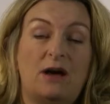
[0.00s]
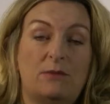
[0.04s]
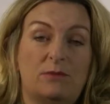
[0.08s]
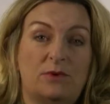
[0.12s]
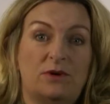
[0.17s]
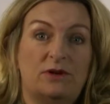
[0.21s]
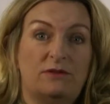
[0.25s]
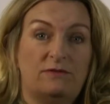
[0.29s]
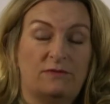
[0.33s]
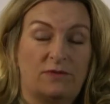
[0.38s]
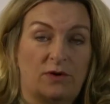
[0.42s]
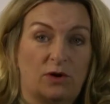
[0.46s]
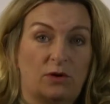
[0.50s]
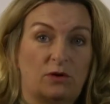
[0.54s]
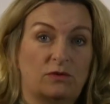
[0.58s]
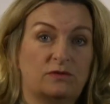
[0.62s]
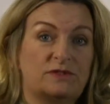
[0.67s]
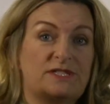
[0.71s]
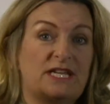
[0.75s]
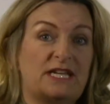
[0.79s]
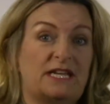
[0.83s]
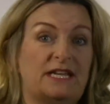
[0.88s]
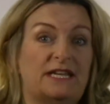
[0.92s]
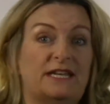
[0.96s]
and we're
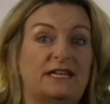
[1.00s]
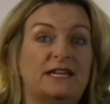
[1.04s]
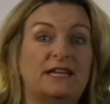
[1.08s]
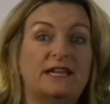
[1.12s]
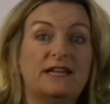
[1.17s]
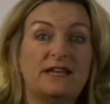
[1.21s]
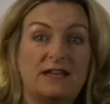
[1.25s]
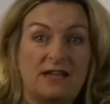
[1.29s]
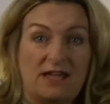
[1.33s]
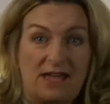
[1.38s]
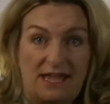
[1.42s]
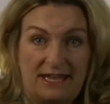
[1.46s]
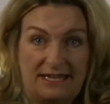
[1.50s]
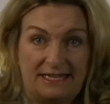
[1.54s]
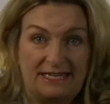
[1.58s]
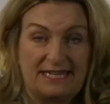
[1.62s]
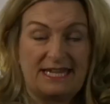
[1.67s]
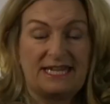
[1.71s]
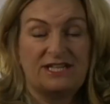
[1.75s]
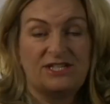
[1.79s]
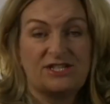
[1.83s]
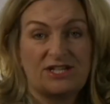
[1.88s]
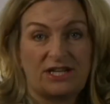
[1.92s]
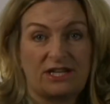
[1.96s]
involved in
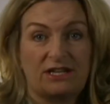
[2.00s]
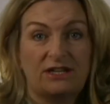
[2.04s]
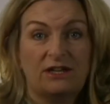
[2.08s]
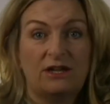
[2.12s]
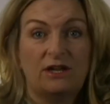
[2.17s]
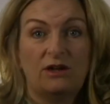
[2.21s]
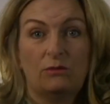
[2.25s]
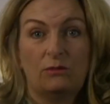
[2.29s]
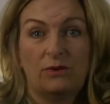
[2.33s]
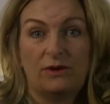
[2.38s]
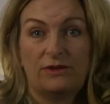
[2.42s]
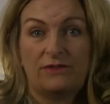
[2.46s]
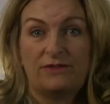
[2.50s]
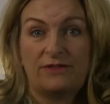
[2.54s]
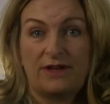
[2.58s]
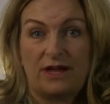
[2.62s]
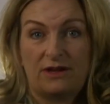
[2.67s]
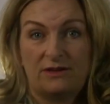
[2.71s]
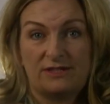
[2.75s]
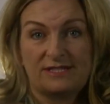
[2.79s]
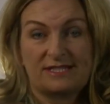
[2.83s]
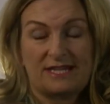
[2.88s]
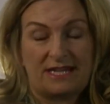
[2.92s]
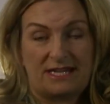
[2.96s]
engaging with the
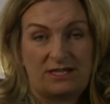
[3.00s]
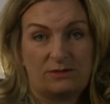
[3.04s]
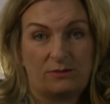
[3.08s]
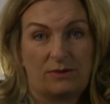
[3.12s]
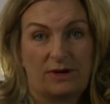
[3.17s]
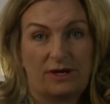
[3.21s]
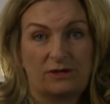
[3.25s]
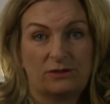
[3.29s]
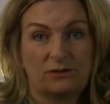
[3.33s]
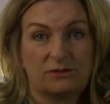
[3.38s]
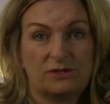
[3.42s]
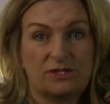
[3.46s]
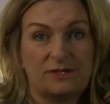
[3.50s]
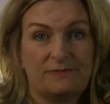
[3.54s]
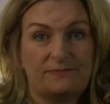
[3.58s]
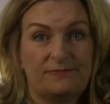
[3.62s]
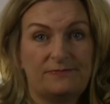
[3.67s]
outside world.